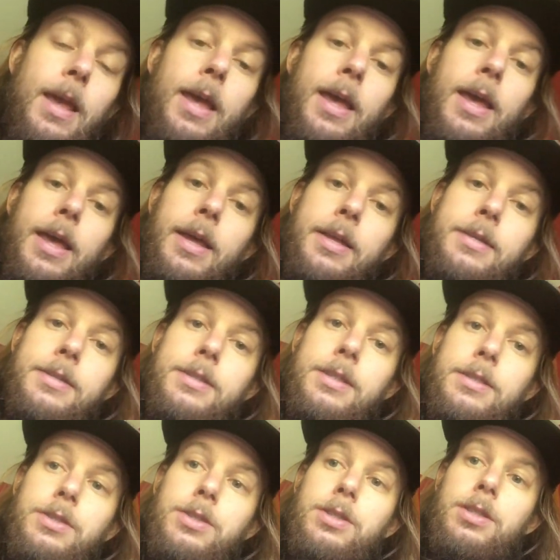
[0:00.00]
And
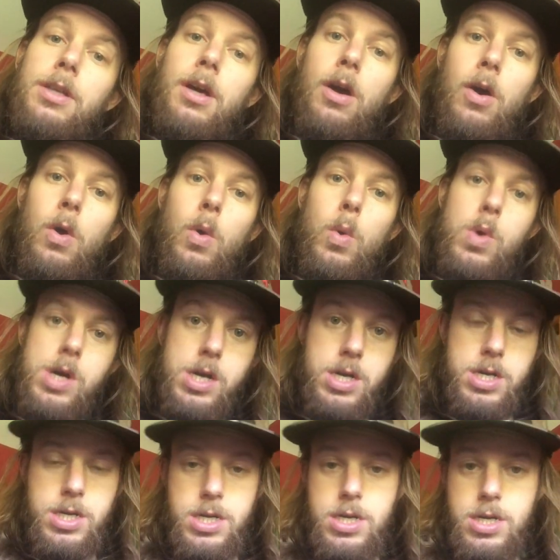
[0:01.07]
so,
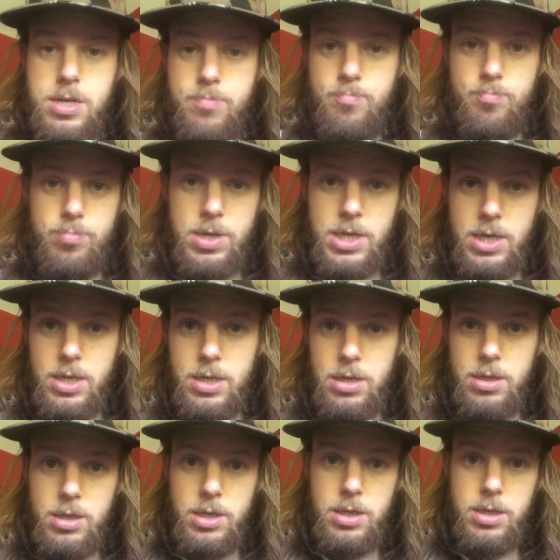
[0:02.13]

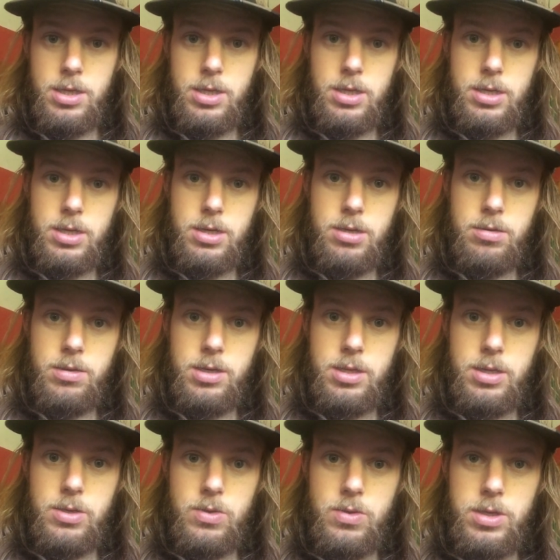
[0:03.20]
because I like to go on
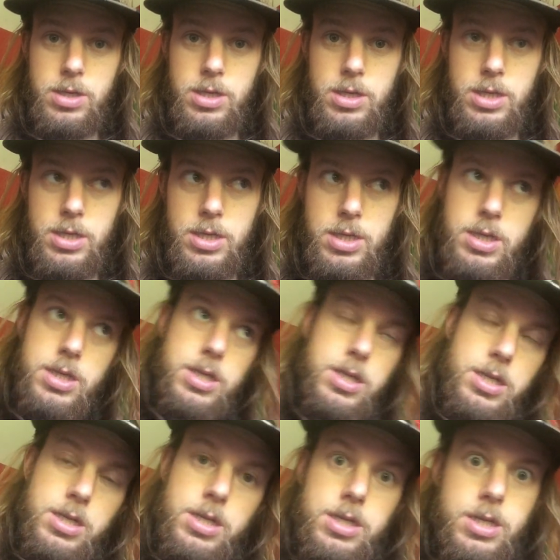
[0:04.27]
those little
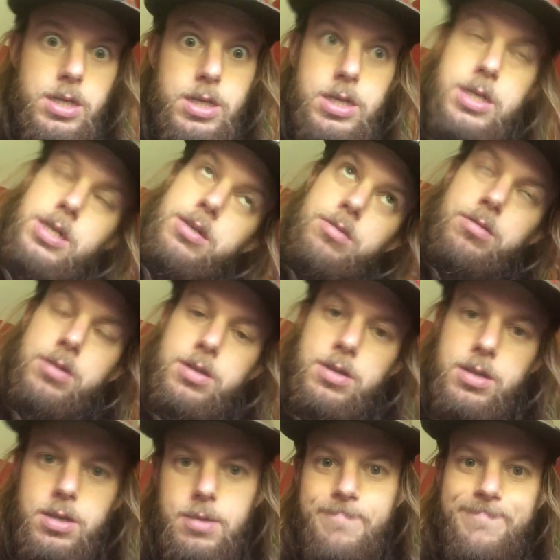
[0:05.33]

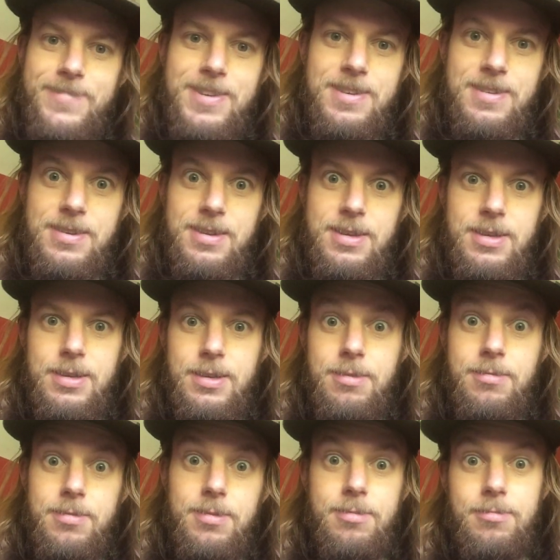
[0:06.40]
detours, I
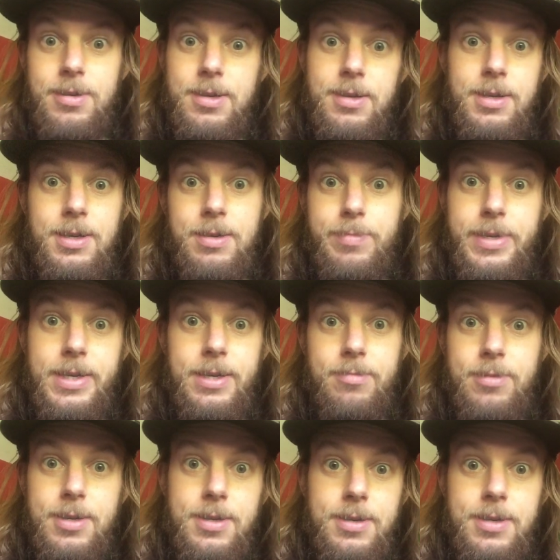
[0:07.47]
don't know where I'm at
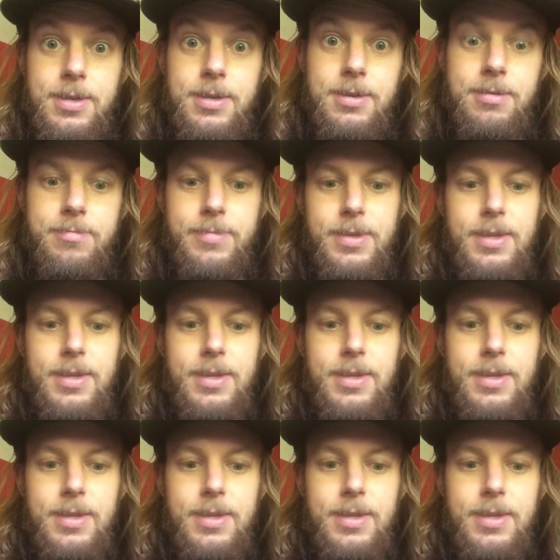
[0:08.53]
right now.